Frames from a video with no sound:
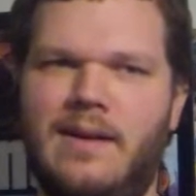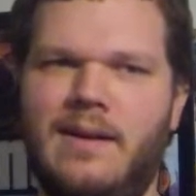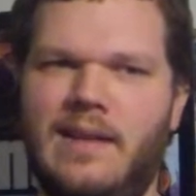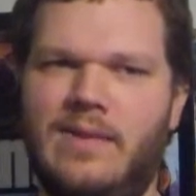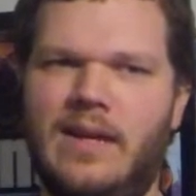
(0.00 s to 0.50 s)

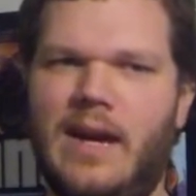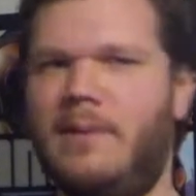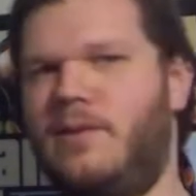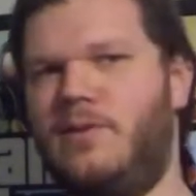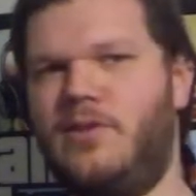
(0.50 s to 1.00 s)
Leave any
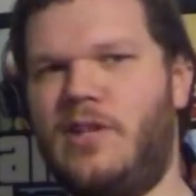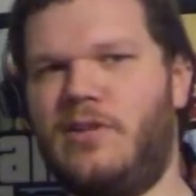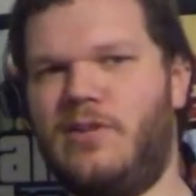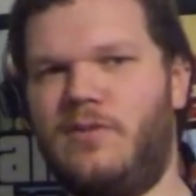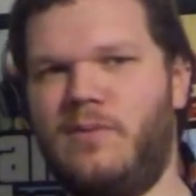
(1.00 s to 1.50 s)
comments or
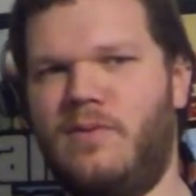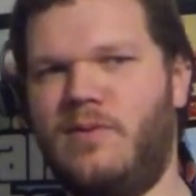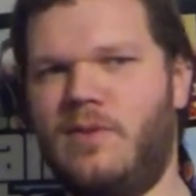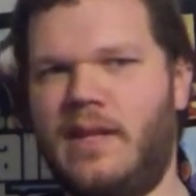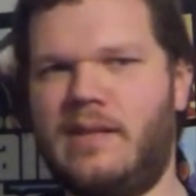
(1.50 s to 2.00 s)
suggestions for
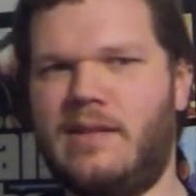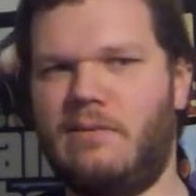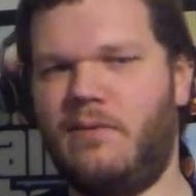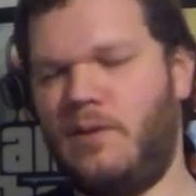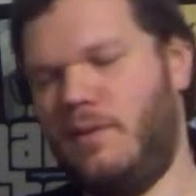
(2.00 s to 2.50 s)
movies you'd like to
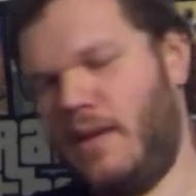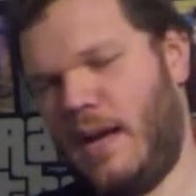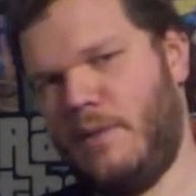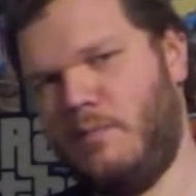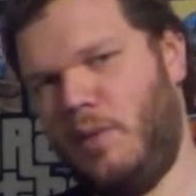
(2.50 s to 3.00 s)
see reviewed in the
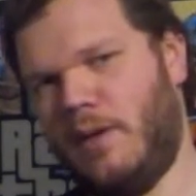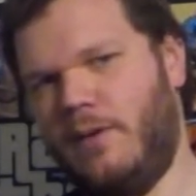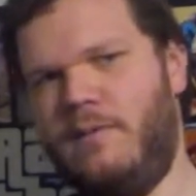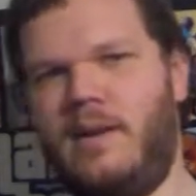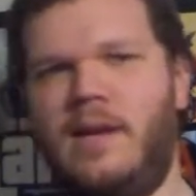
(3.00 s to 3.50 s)
comments
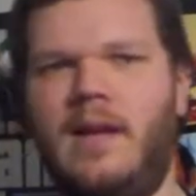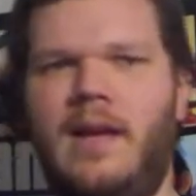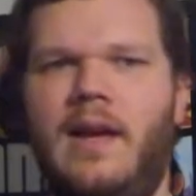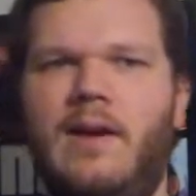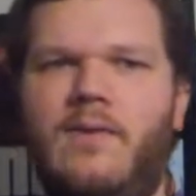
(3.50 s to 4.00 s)
below.
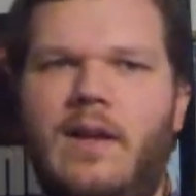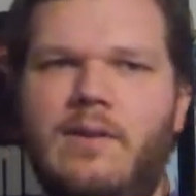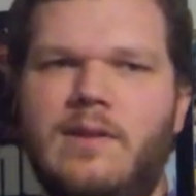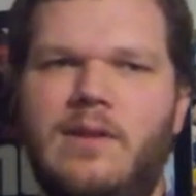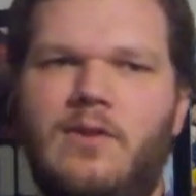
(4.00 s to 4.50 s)

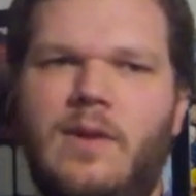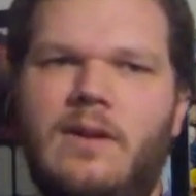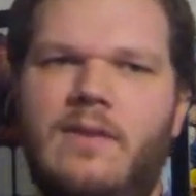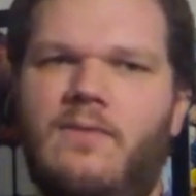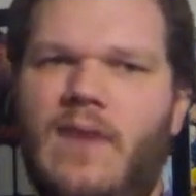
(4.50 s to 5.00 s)
Follow us on
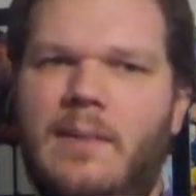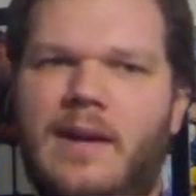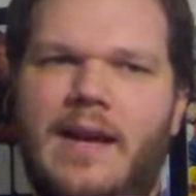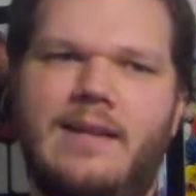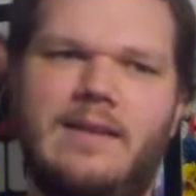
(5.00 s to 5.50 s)
Twitter at
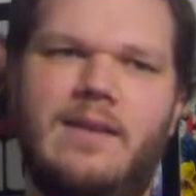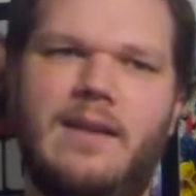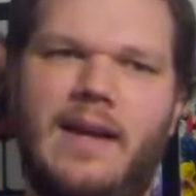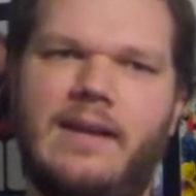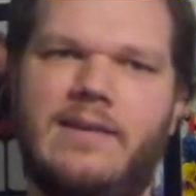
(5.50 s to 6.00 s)
Fapcast,
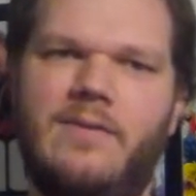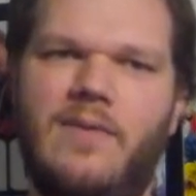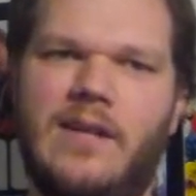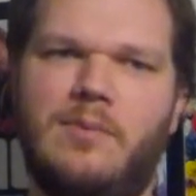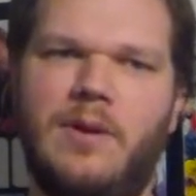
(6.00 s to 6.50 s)
like us on
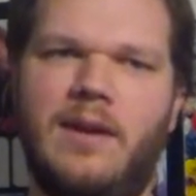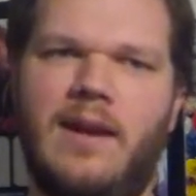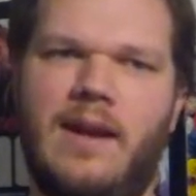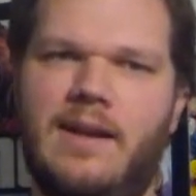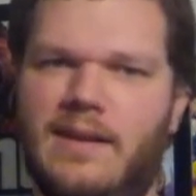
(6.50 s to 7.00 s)
Facebook,
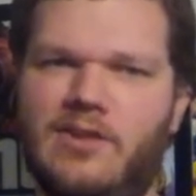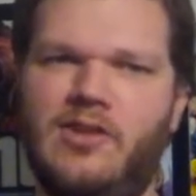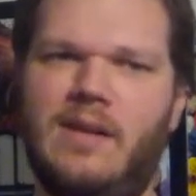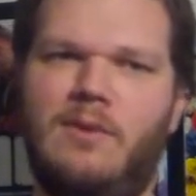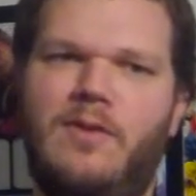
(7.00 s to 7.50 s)
and unless
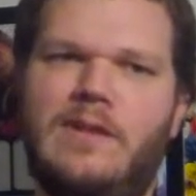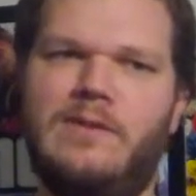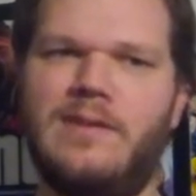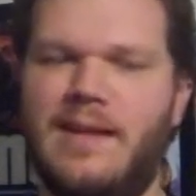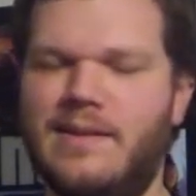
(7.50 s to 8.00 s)
shitty movies
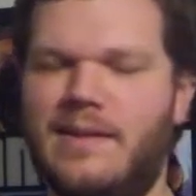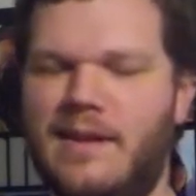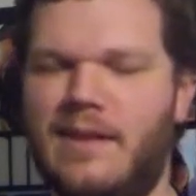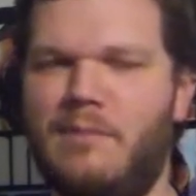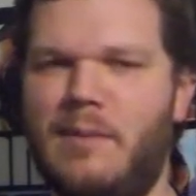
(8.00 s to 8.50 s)
are sentenced to
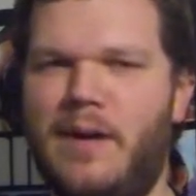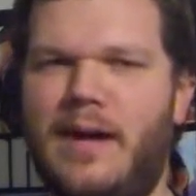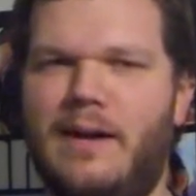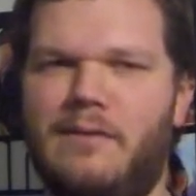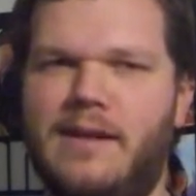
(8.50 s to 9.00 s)
death by
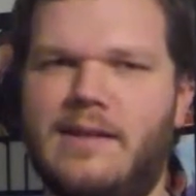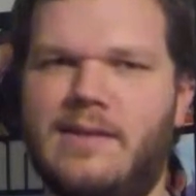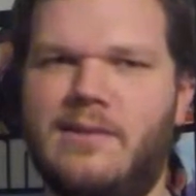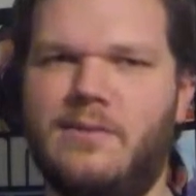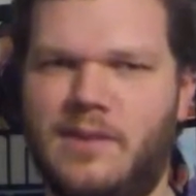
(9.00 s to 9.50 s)
Baja
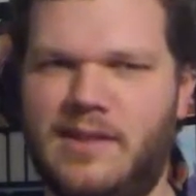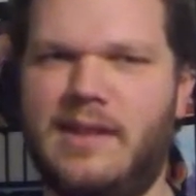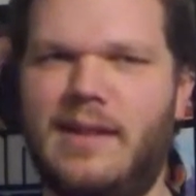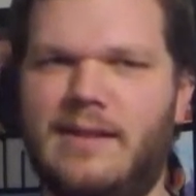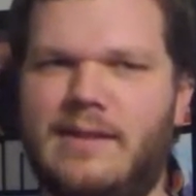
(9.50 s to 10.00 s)
Race, we'll
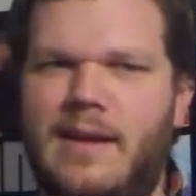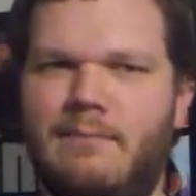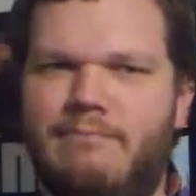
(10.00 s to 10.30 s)
see you next time.